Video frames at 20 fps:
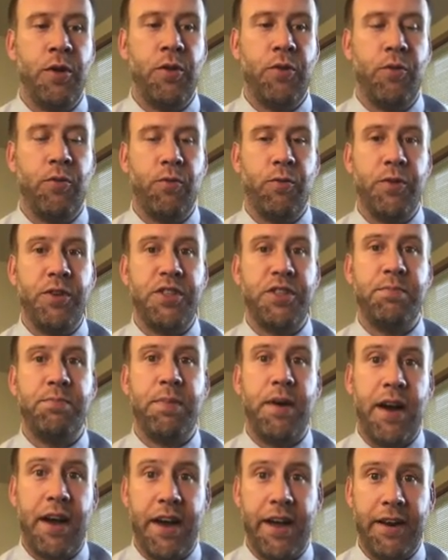
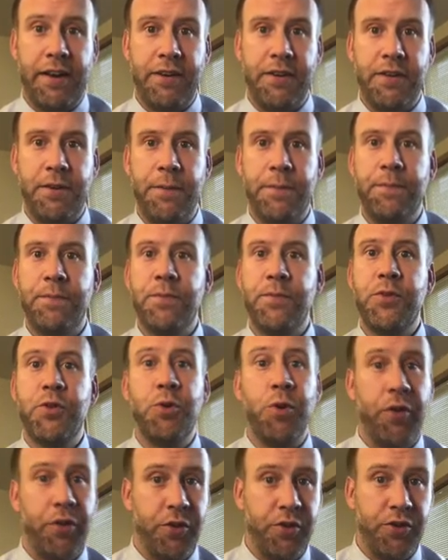respond to
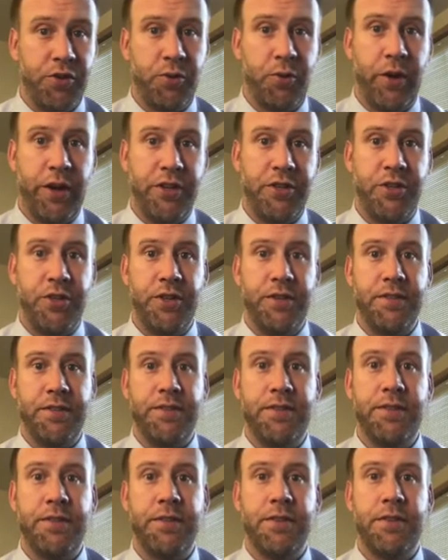others'
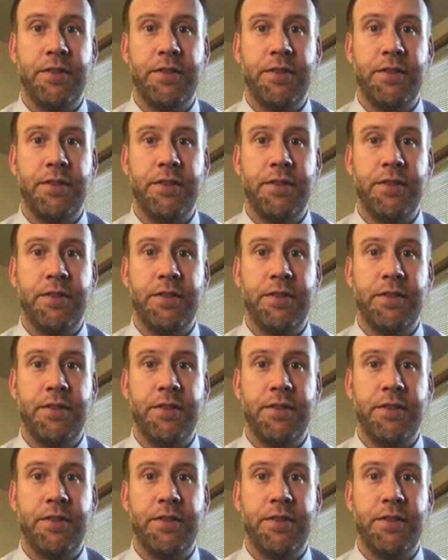questions.